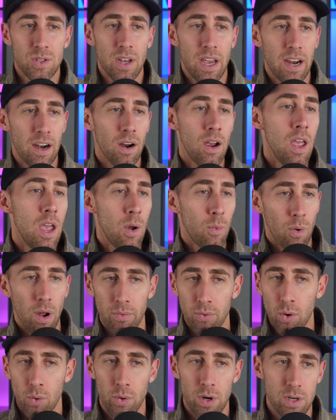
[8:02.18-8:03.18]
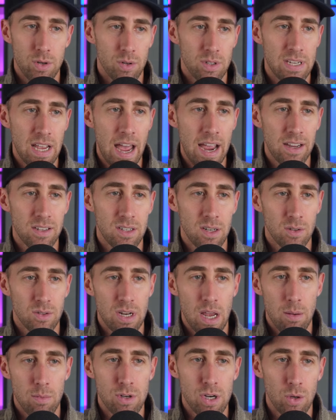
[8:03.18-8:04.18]
Slayer. Whenever a creature attacks, deals
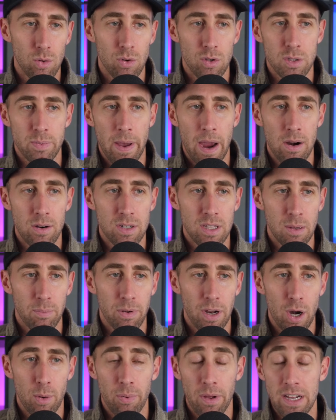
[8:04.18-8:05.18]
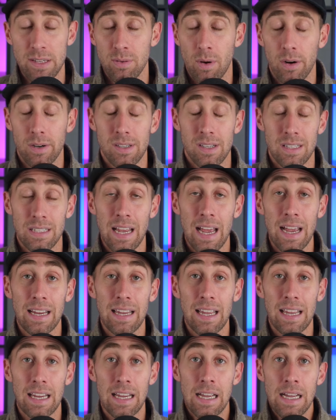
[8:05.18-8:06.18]
damage equal to its power to the player planeswalker
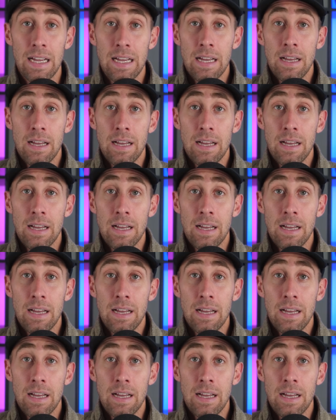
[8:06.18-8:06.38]
attacking.